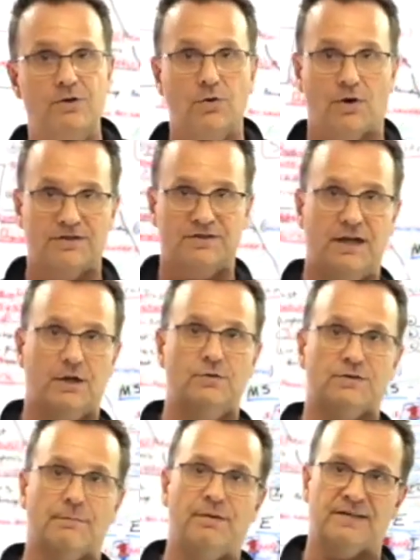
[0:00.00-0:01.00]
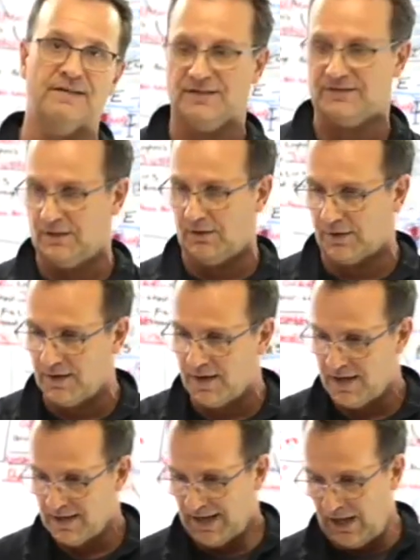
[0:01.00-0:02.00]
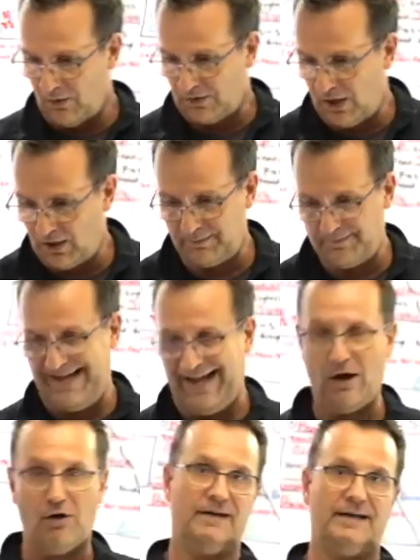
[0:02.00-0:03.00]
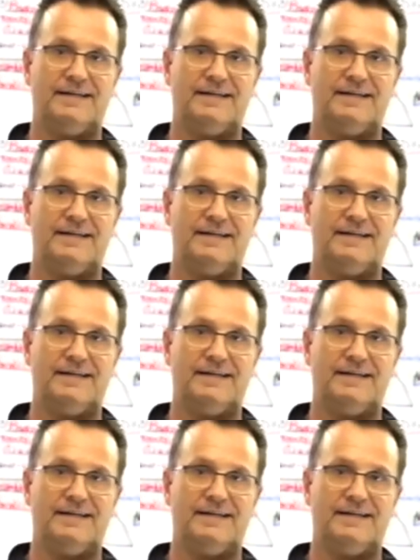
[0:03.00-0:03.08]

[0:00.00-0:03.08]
New York City who's a business owner. I'll call him Calvin.